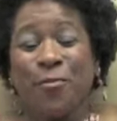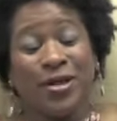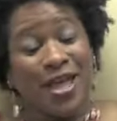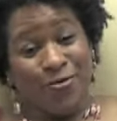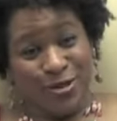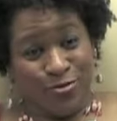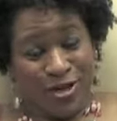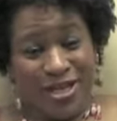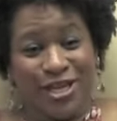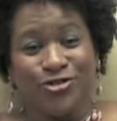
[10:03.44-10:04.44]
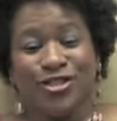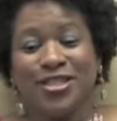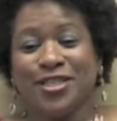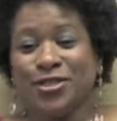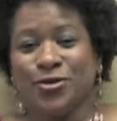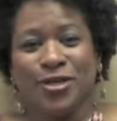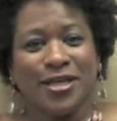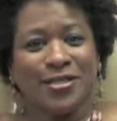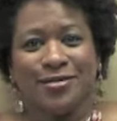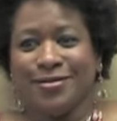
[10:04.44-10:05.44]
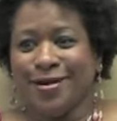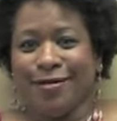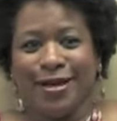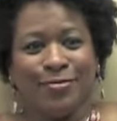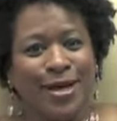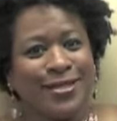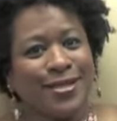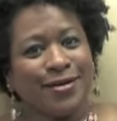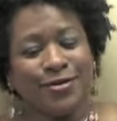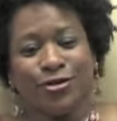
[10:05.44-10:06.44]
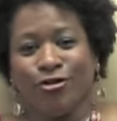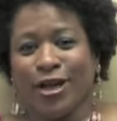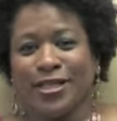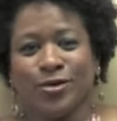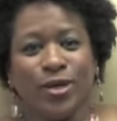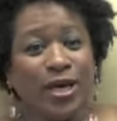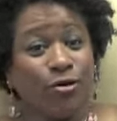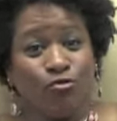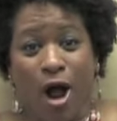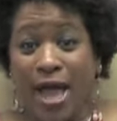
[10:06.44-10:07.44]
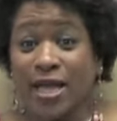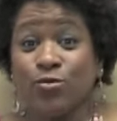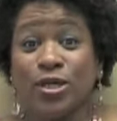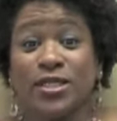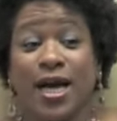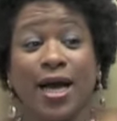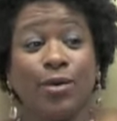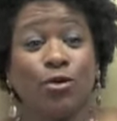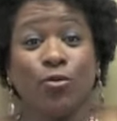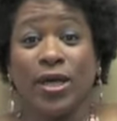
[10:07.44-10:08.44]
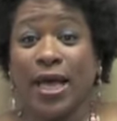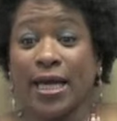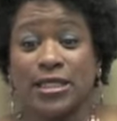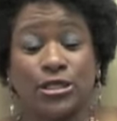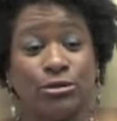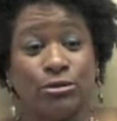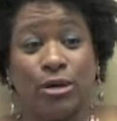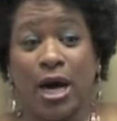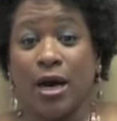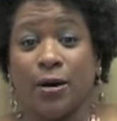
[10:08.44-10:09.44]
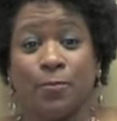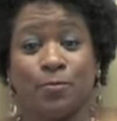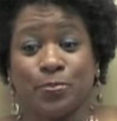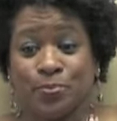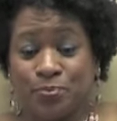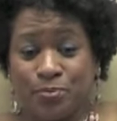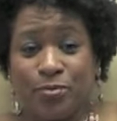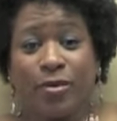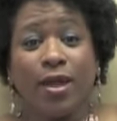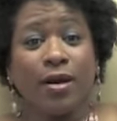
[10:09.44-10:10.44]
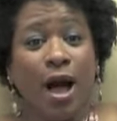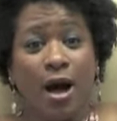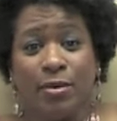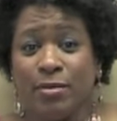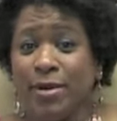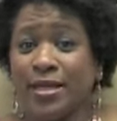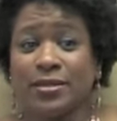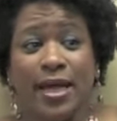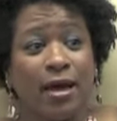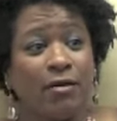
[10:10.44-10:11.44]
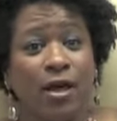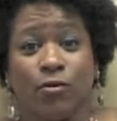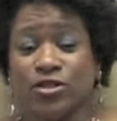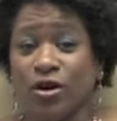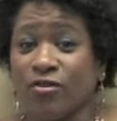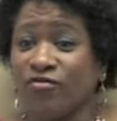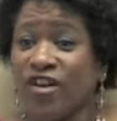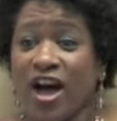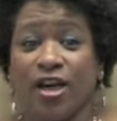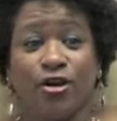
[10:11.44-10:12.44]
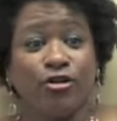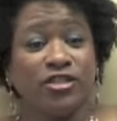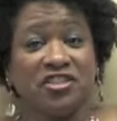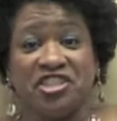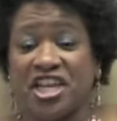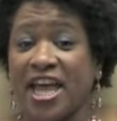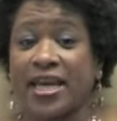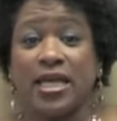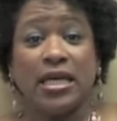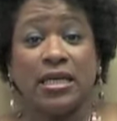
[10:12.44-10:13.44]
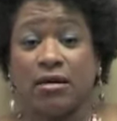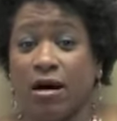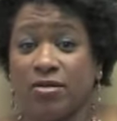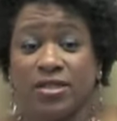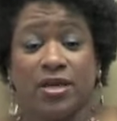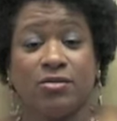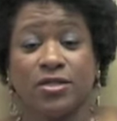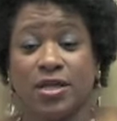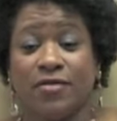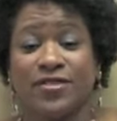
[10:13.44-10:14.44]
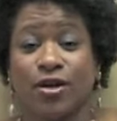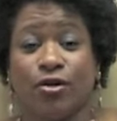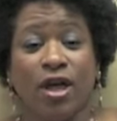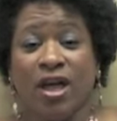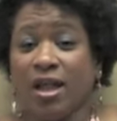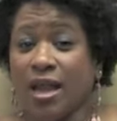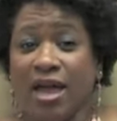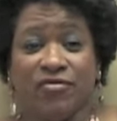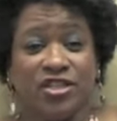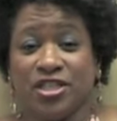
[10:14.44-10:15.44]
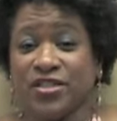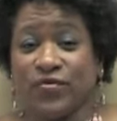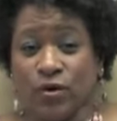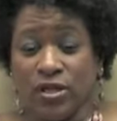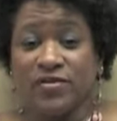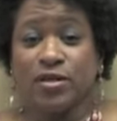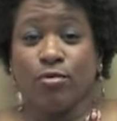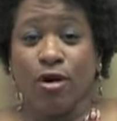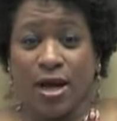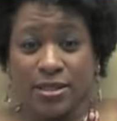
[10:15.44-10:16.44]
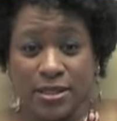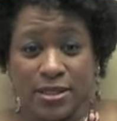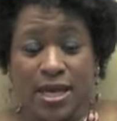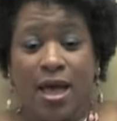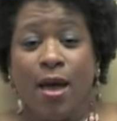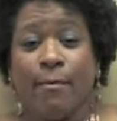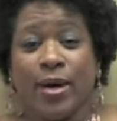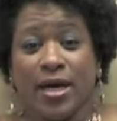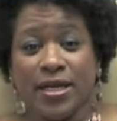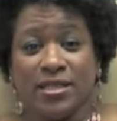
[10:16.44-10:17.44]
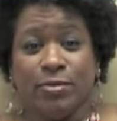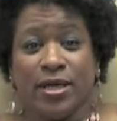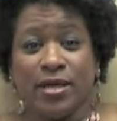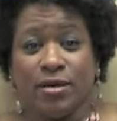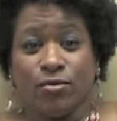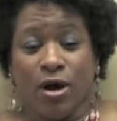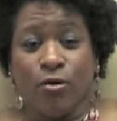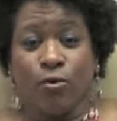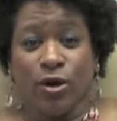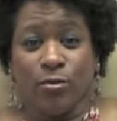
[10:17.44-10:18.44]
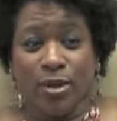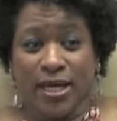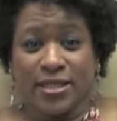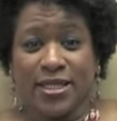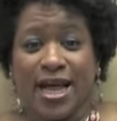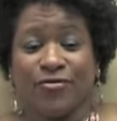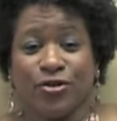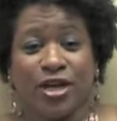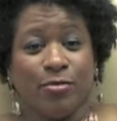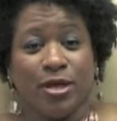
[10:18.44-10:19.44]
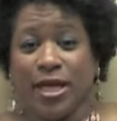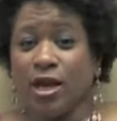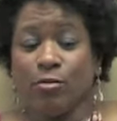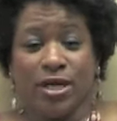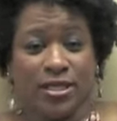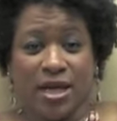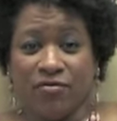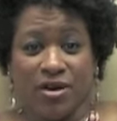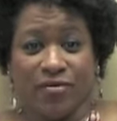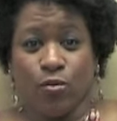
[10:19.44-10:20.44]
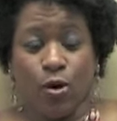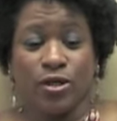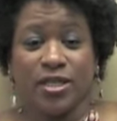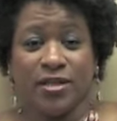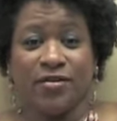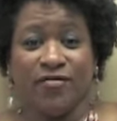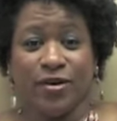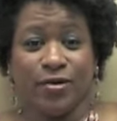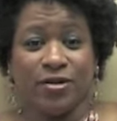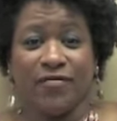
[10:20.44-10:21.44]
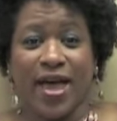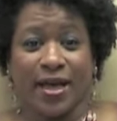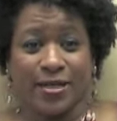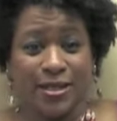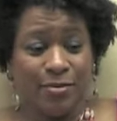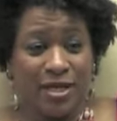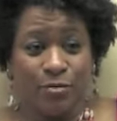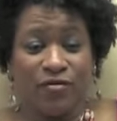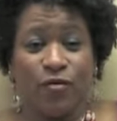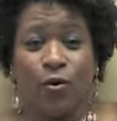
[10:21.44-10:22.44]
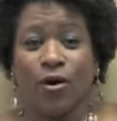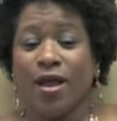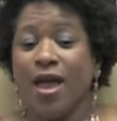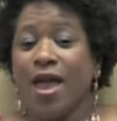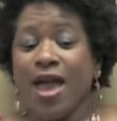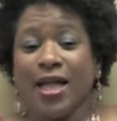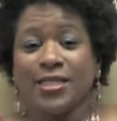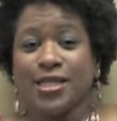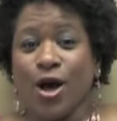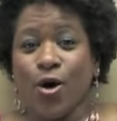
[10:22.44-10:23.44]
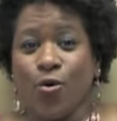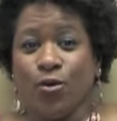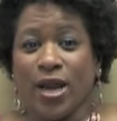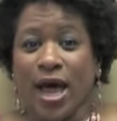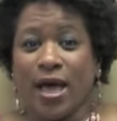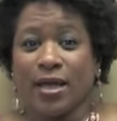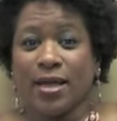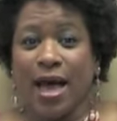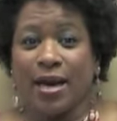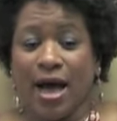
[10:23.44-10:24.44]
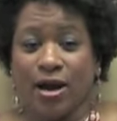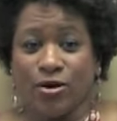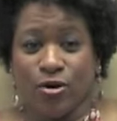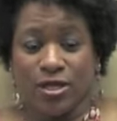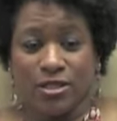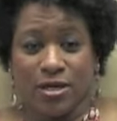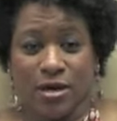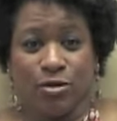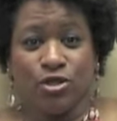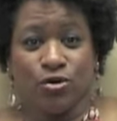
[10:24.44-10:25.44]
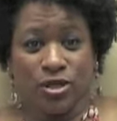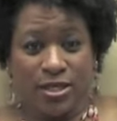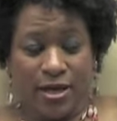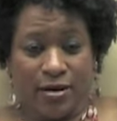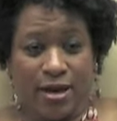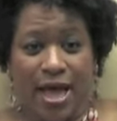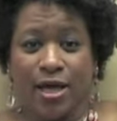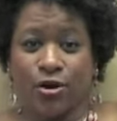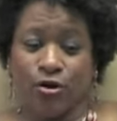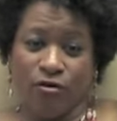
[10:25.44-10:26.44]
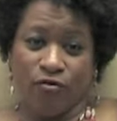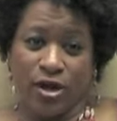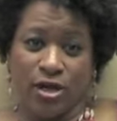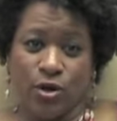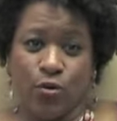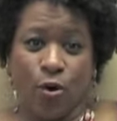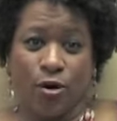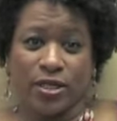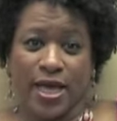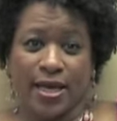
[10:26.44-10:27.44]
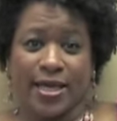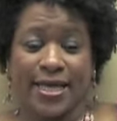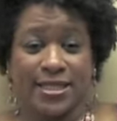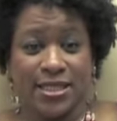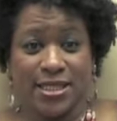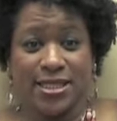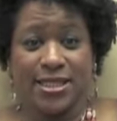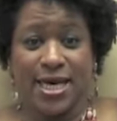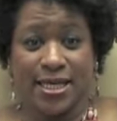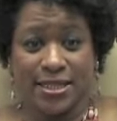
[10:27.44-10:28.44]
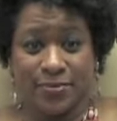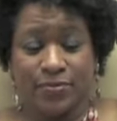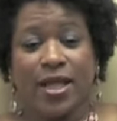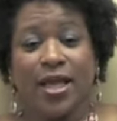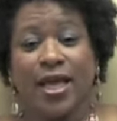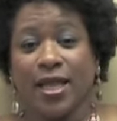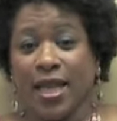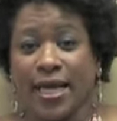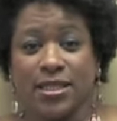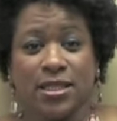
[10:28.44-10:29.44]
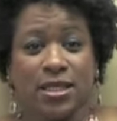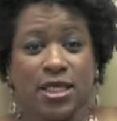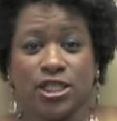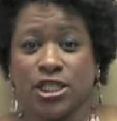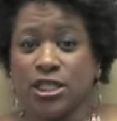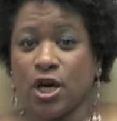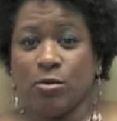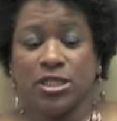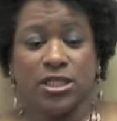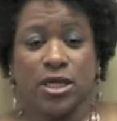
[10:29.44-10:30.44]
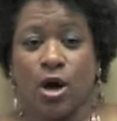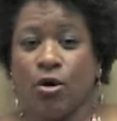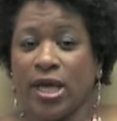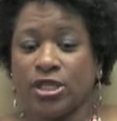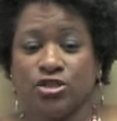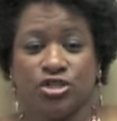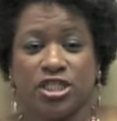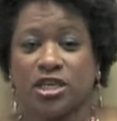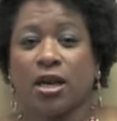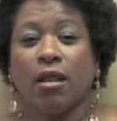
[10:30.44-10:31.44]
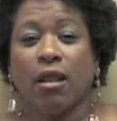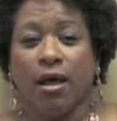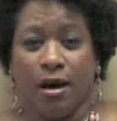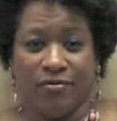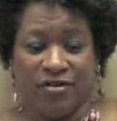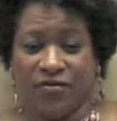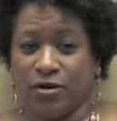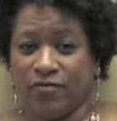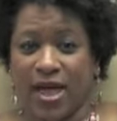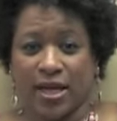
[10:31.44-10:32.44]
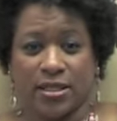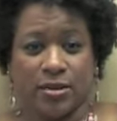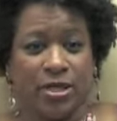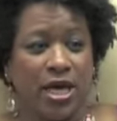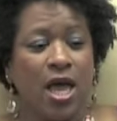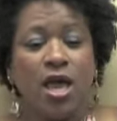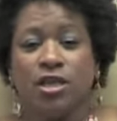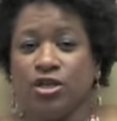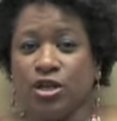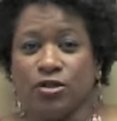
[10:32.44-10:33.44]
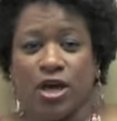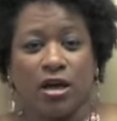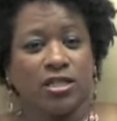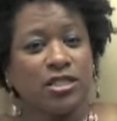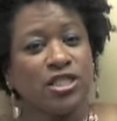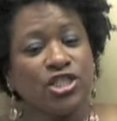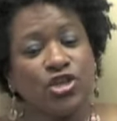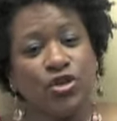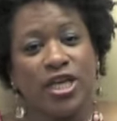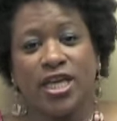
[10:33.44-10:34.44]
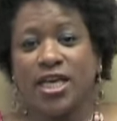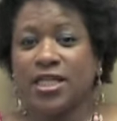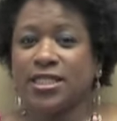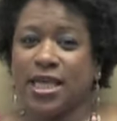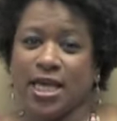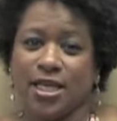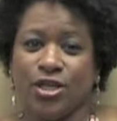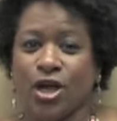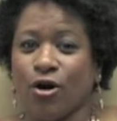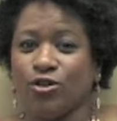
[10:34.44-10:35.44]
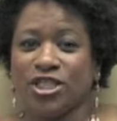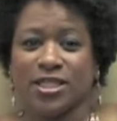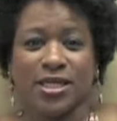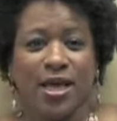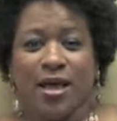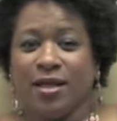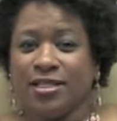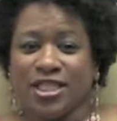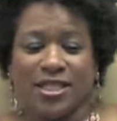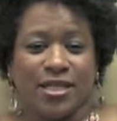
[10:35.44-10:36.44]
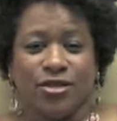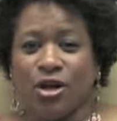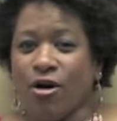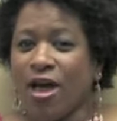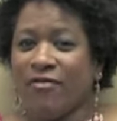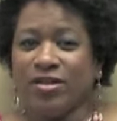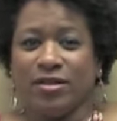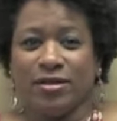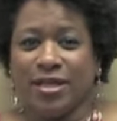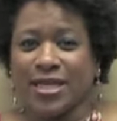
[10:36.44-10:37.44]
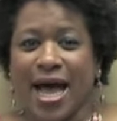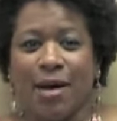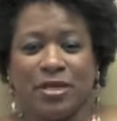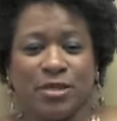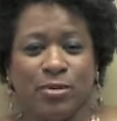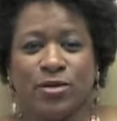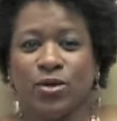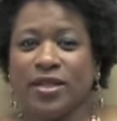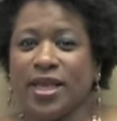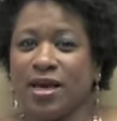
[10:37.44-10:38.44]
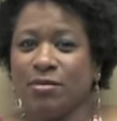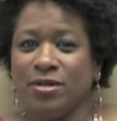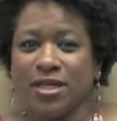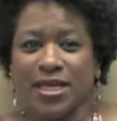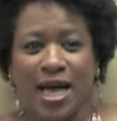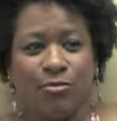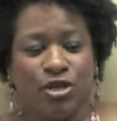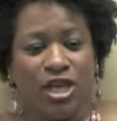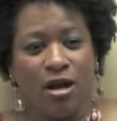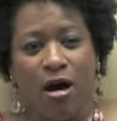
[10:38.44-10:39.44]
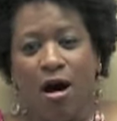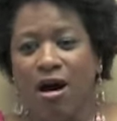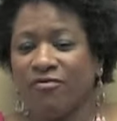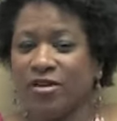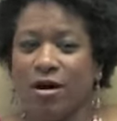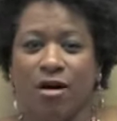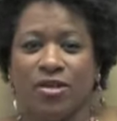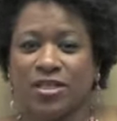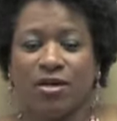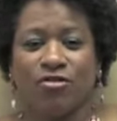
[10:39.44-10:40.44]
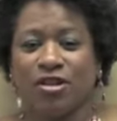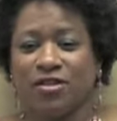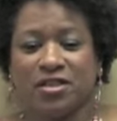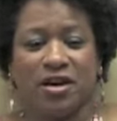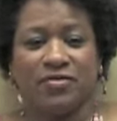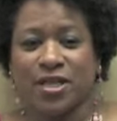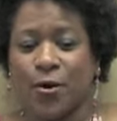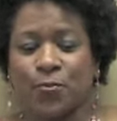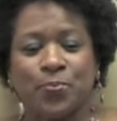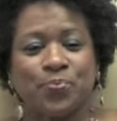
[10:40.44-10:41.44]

But that was pretty interesting too, because, you know, inmates get a little crazy. We had a riot one time where we had to calm inmates down. They were starting fires and chanting and all this other stuff. So life is just full of surprises. But it's been a real blessing after coming here, because I've never worked in the field of academia before. And so when I got hired on to come to Georgetown, I had a girlfriend who worked at KCTCS in Lexington, and she told me, she said, oh, Angie, you're just gonna love the field of academia. You know, talking to students and, you know, just you know, having the time to spend with them and the time you get off and all this other good stuff. So